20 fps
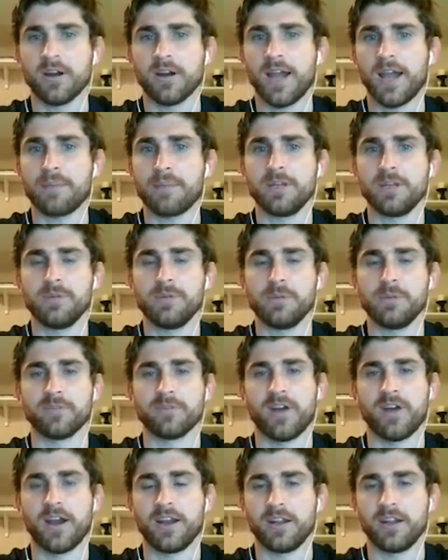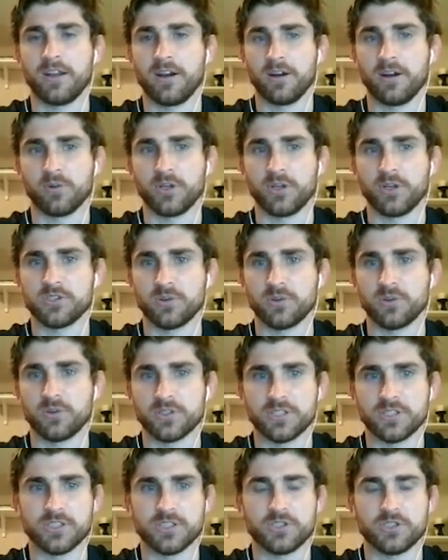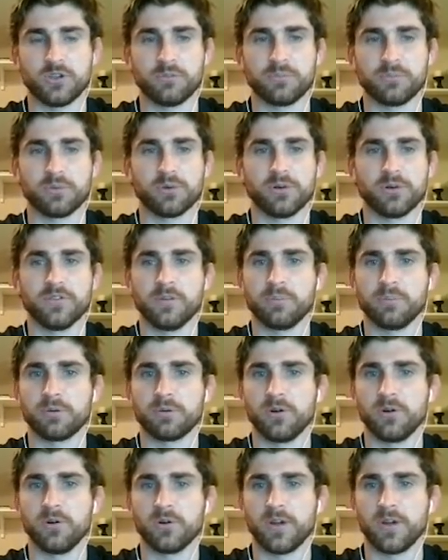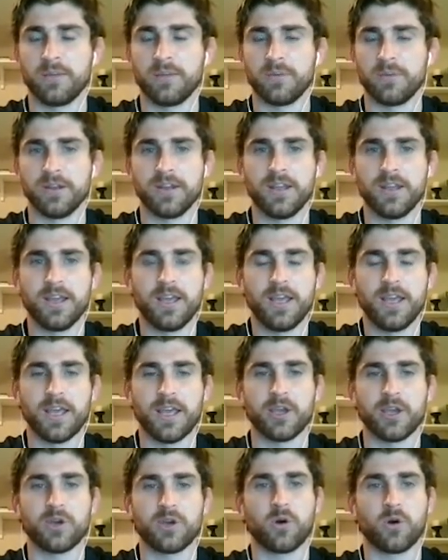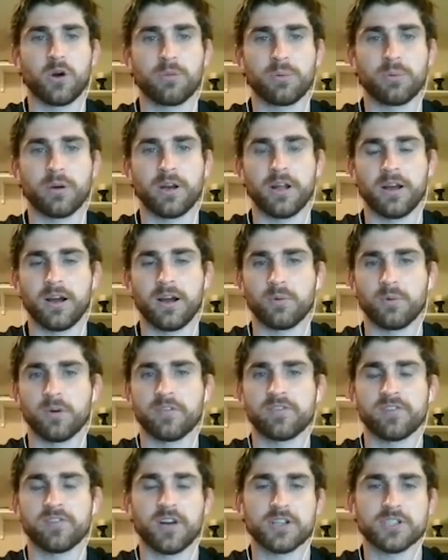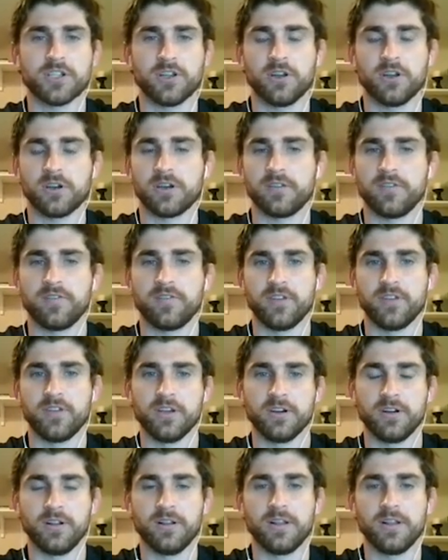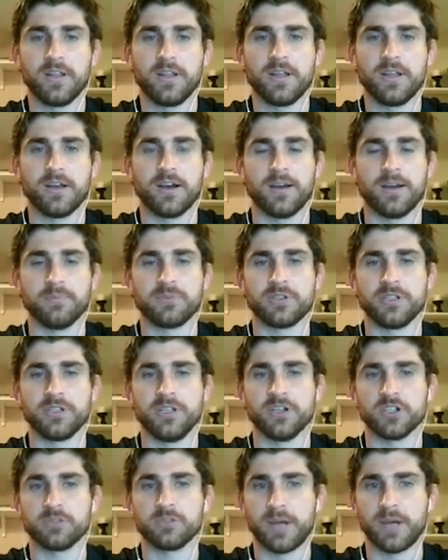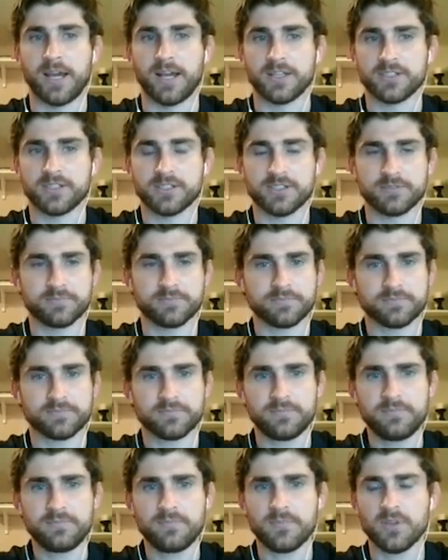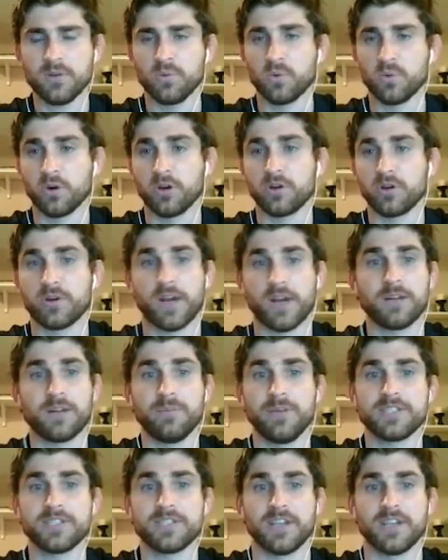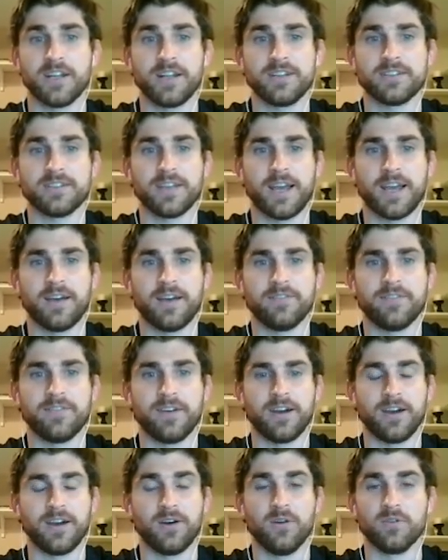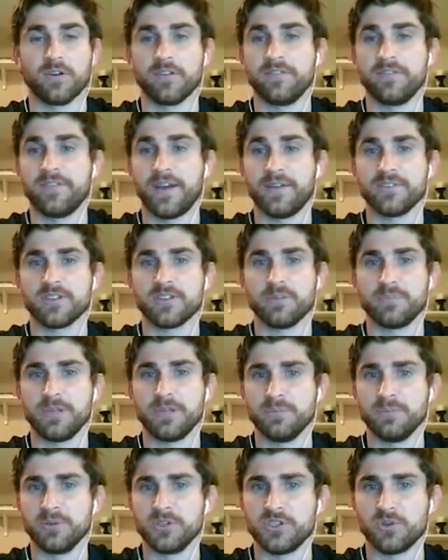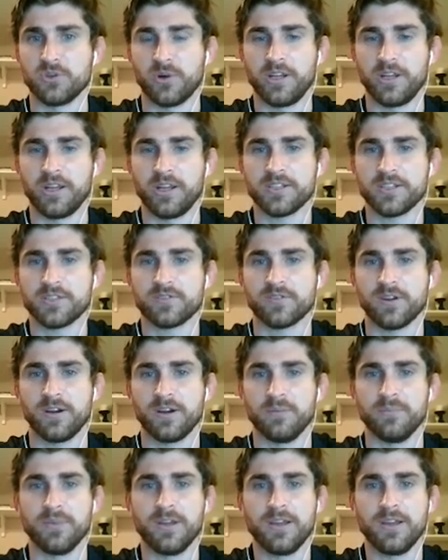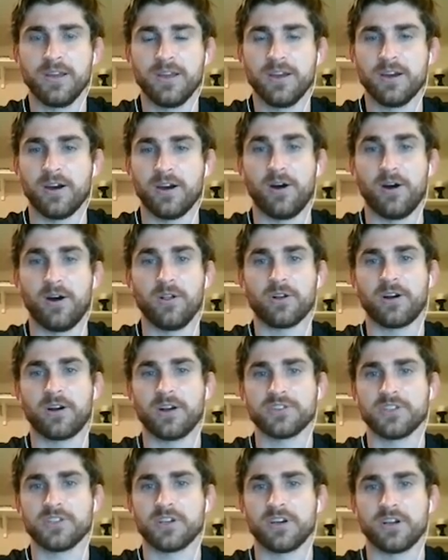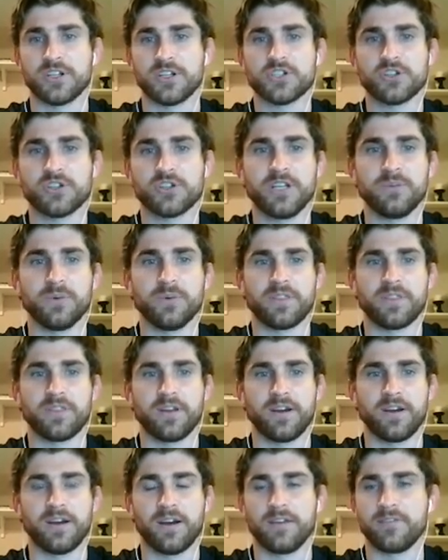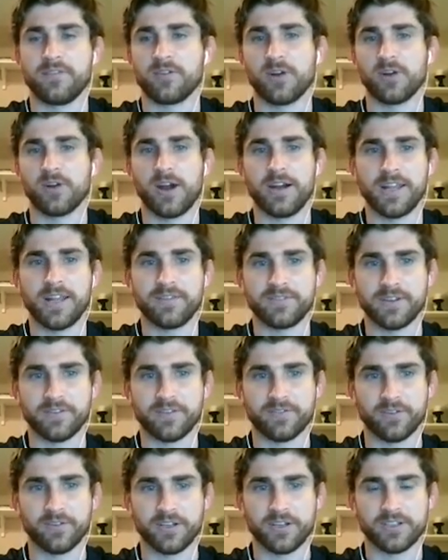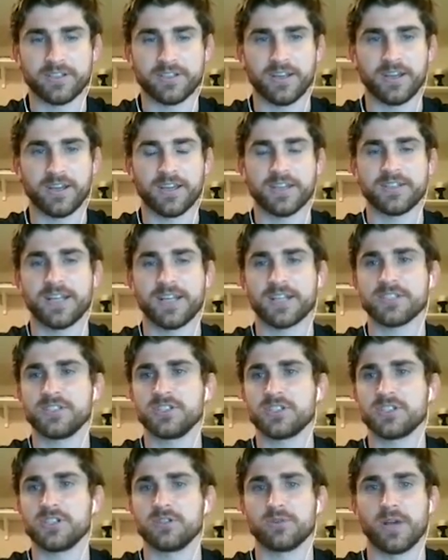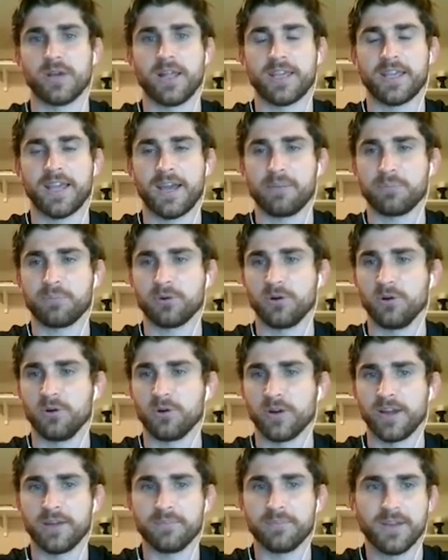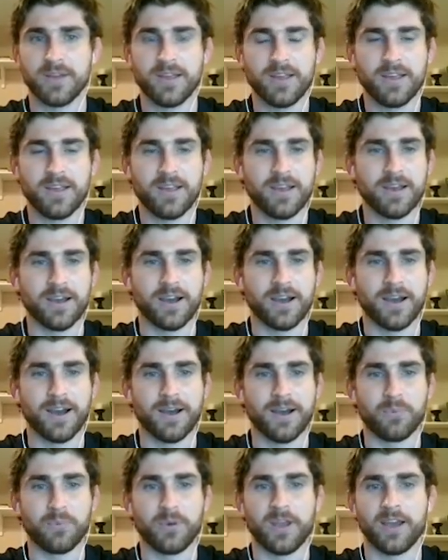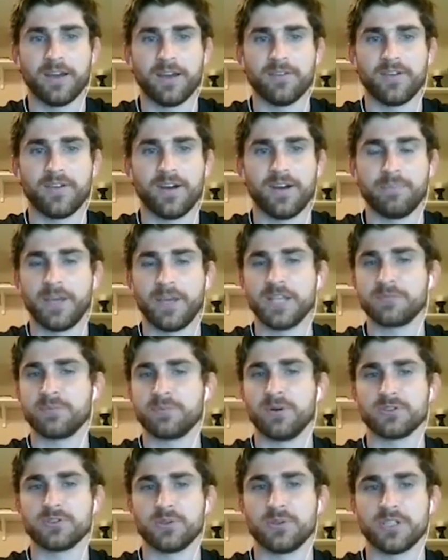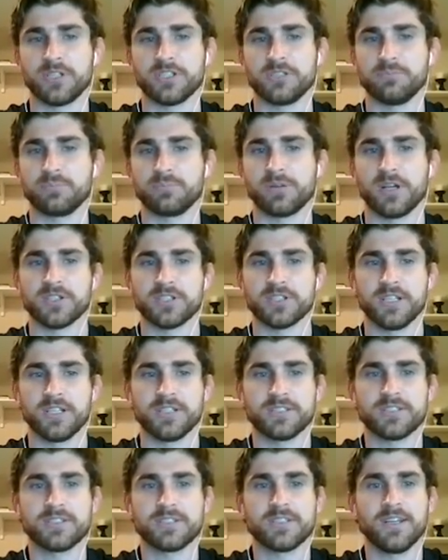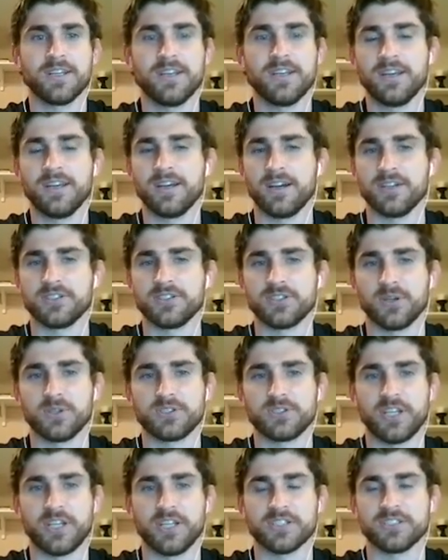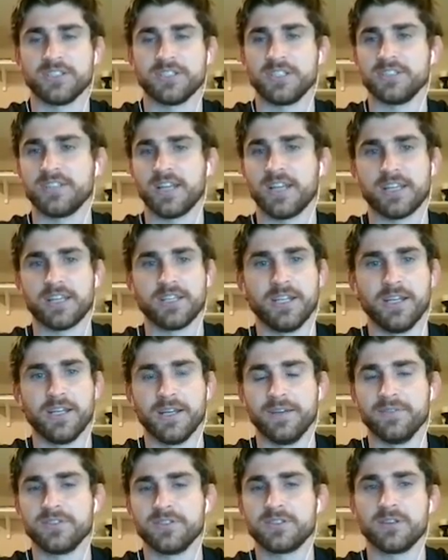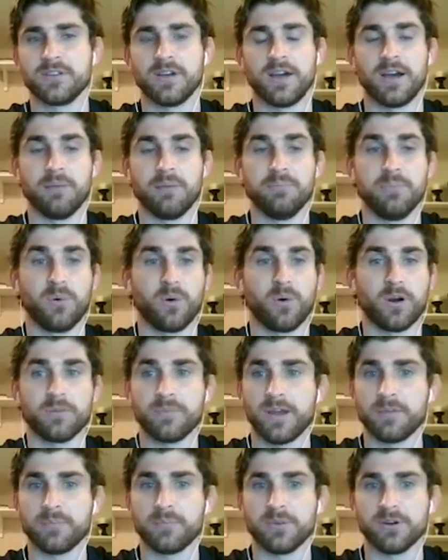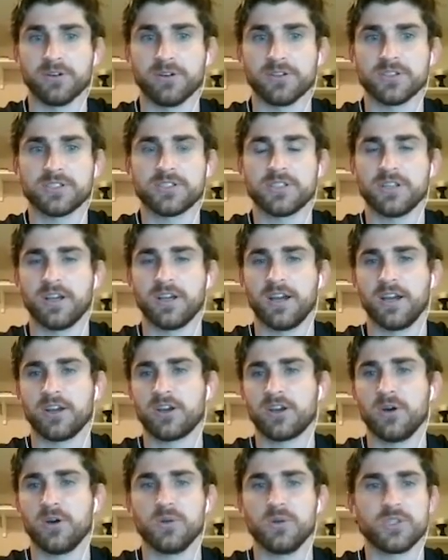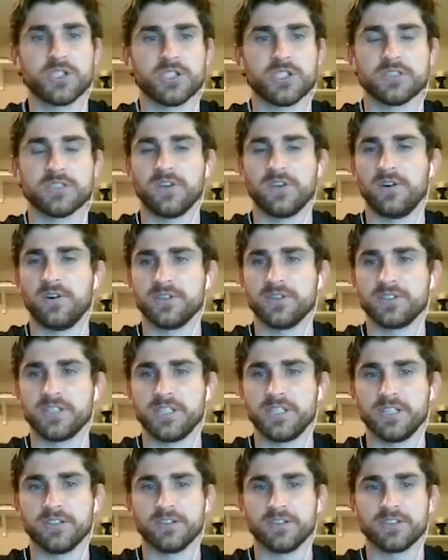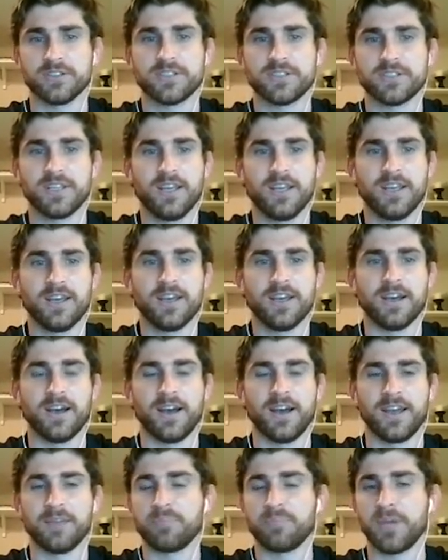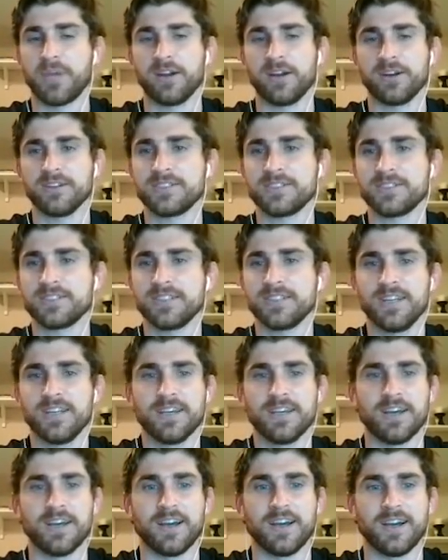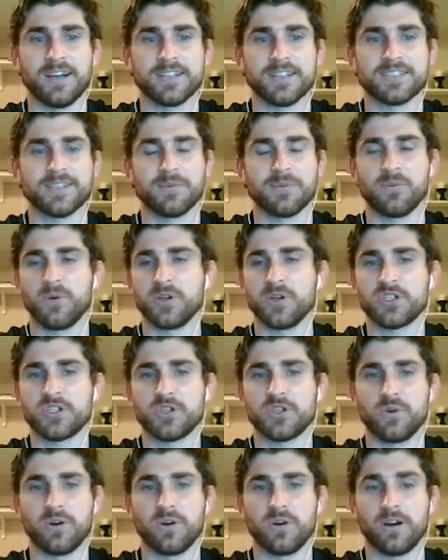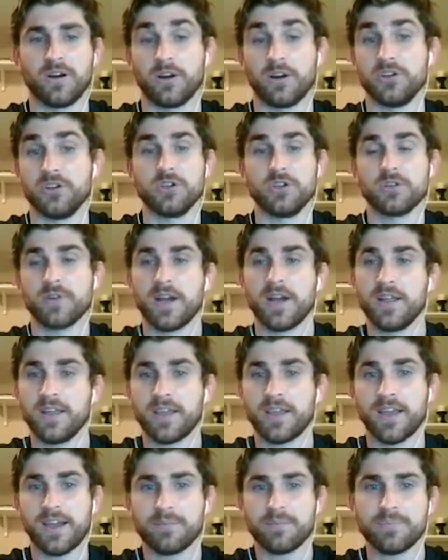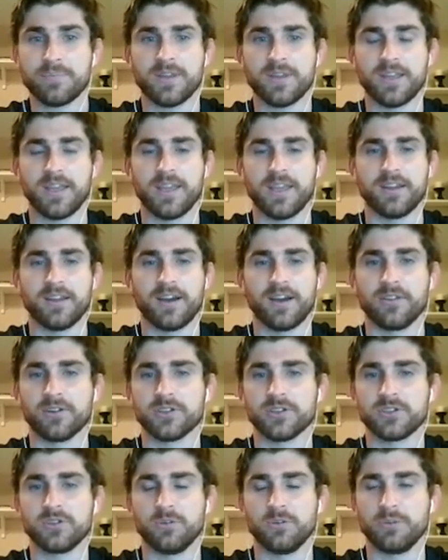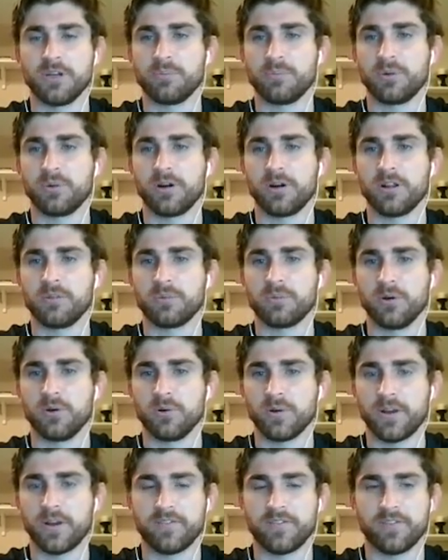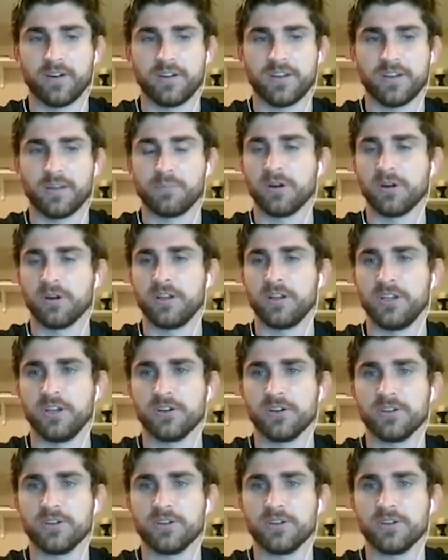are happy to be providing our resources to improve the program and incorporate a, a refreshed look and feel um, to years past. We're incredibly excited to have uh, over 500 people joining us from all across the country with uh, a variety of different uh, connections to the RallyCap program. Um, we have uh, Baseball Association presidents, association executives, uh, board members, uh, coaches, volunteers, and parents uh, some of which who are, are new to RallyCap and others who have been a part of the program for a number of